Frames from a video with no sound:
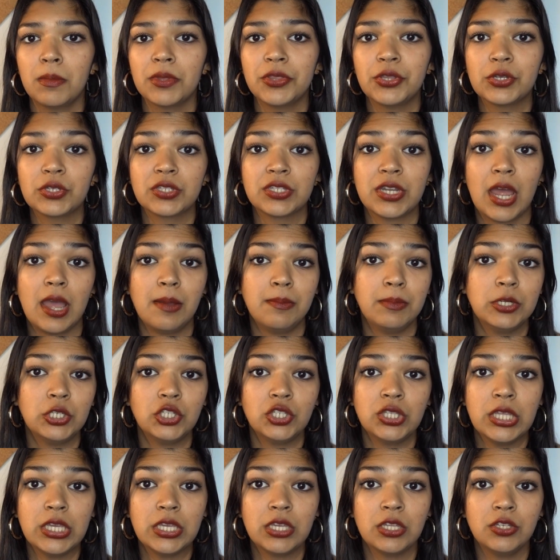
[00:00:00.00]
But there's not
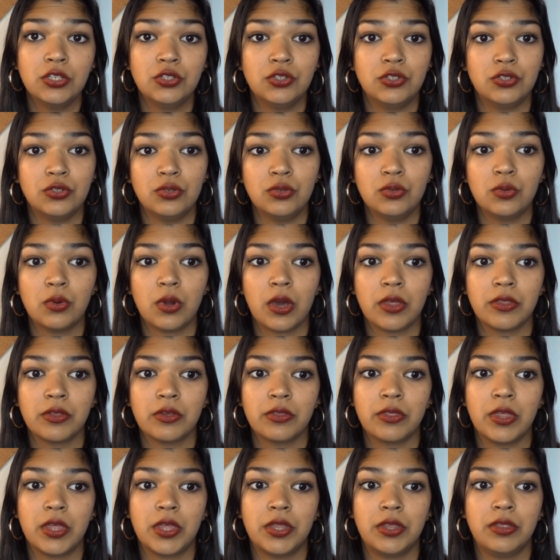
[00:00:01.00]
much they can do other
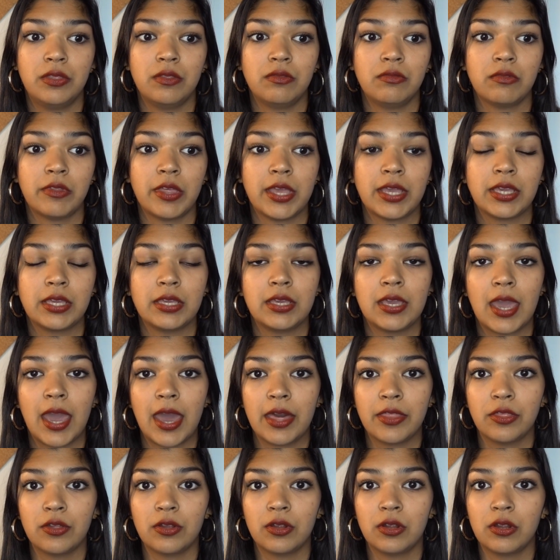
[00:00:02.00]
than like
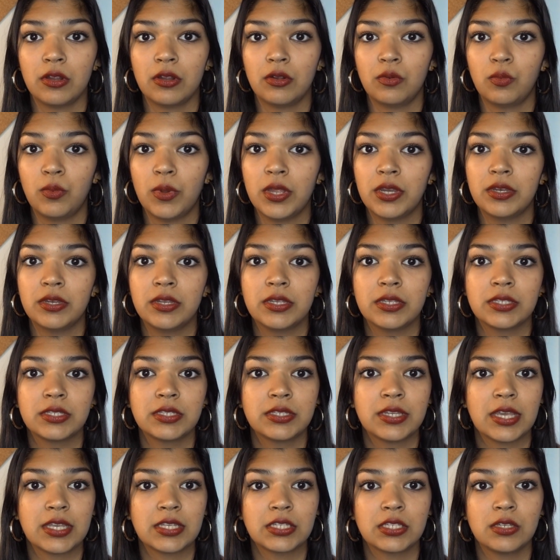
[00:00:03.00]
gather witness
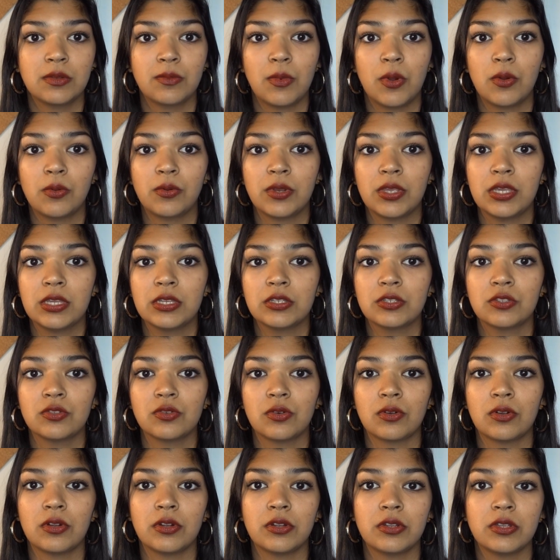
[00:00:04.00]
testimonies
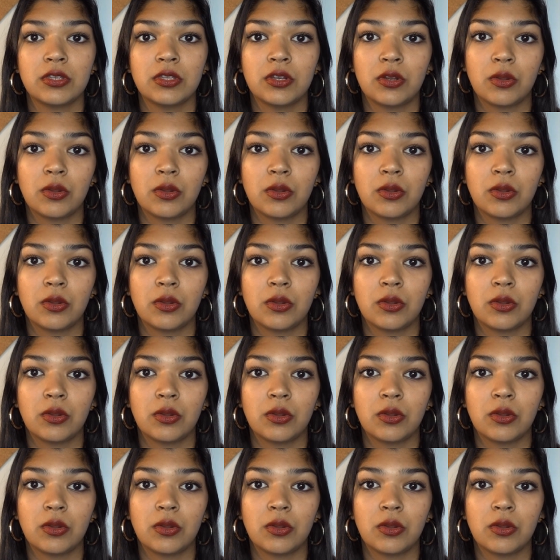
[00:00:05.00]
or,